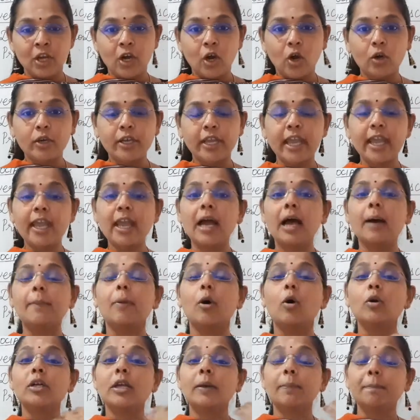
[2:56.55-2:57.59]
Okay,
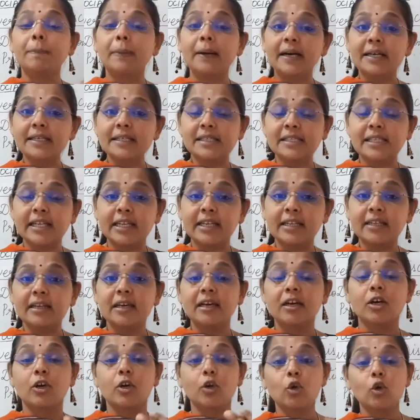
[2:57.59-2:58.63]
about a person,
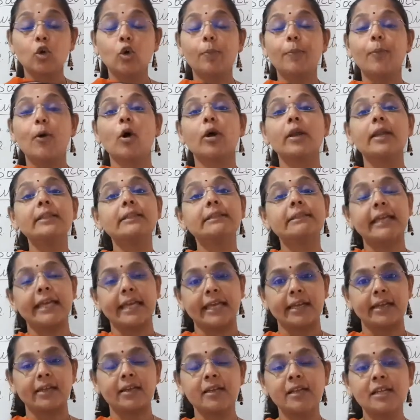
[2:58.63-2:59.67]
a group or a
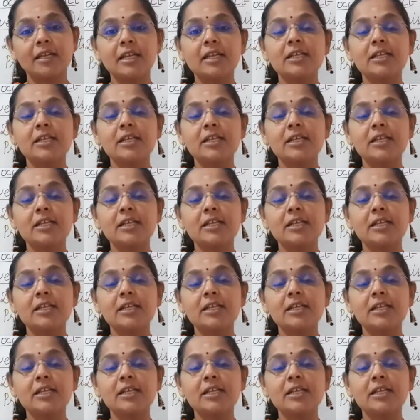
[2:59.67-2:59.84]
thing.